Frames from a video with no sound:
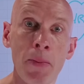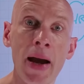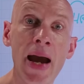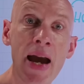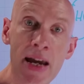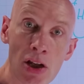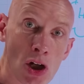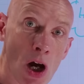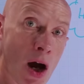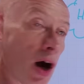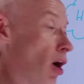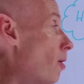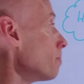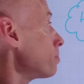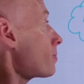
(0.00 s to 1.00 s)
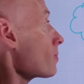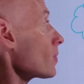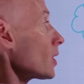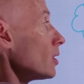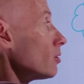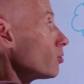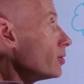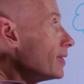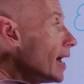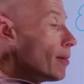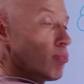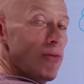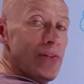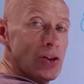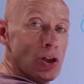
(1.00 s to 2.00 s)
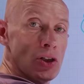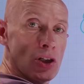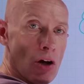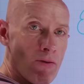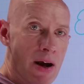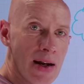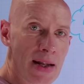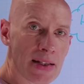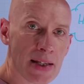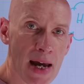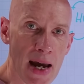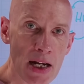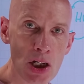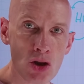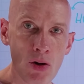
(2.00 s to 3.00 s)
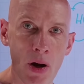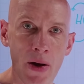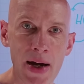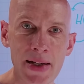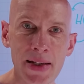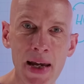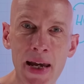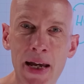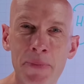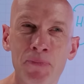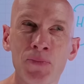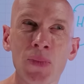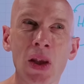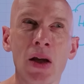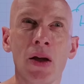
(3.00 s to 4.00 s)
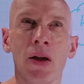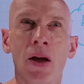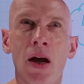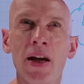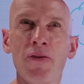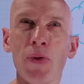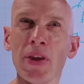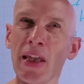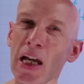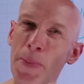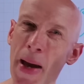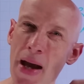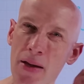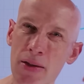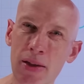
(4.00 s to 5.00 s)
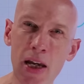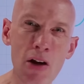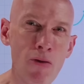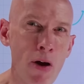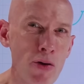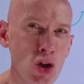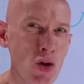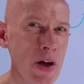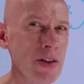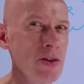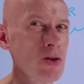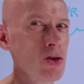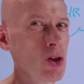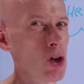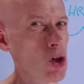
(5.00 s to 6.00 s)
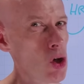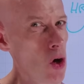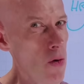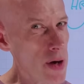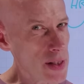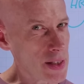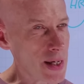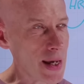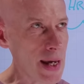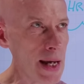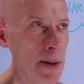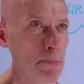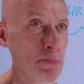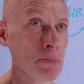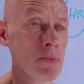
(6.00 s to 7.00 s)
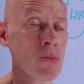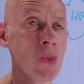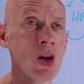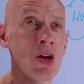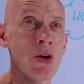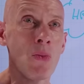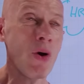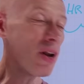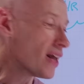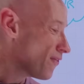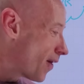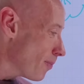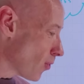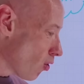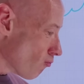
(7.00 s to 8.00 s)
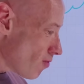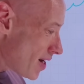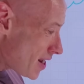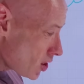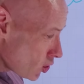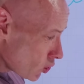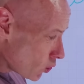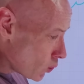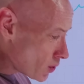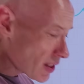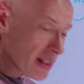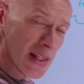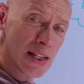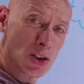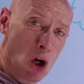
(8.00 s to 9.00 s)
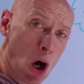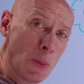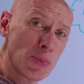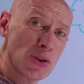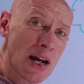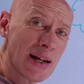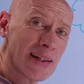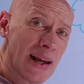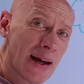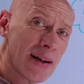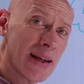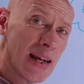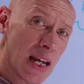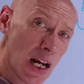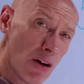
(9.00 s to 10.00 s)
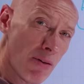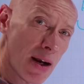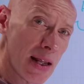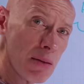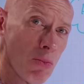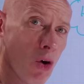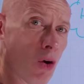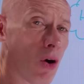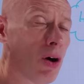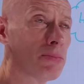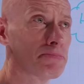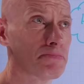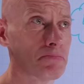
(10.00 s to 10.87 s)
My HR could now provision directly to Entra ID. And if we think about zero trust and security, well, if I'm not really using this object down here anymore,